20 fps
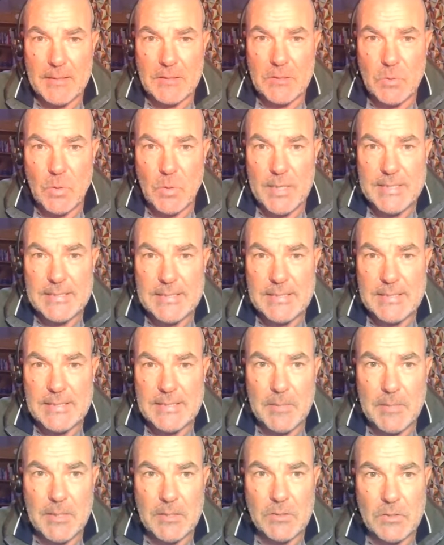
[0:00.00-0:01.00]
20
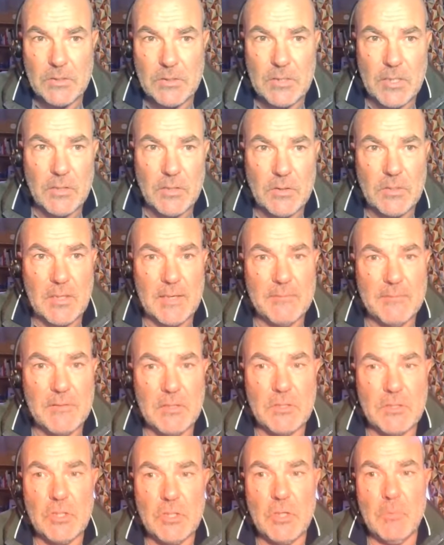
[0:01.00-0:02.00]
minutes or so because I have to
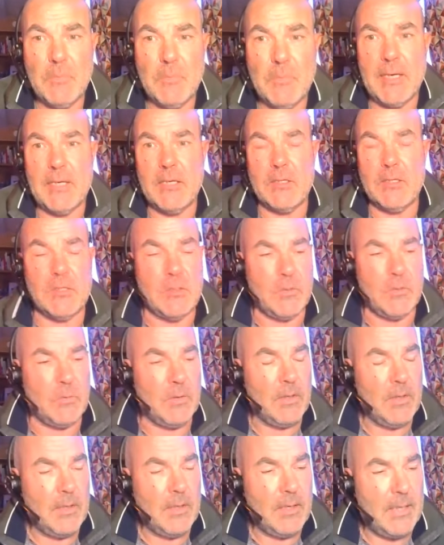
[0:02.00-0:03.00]
shoot back and do
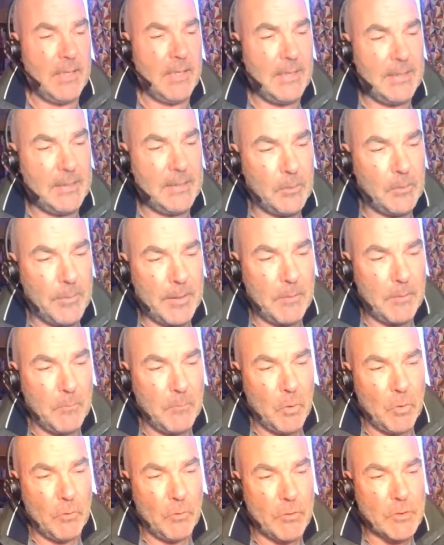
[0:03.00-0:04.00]
a little bit
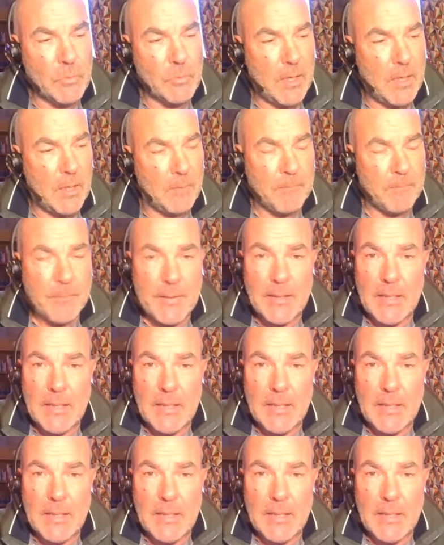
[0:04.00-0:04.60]
more as well.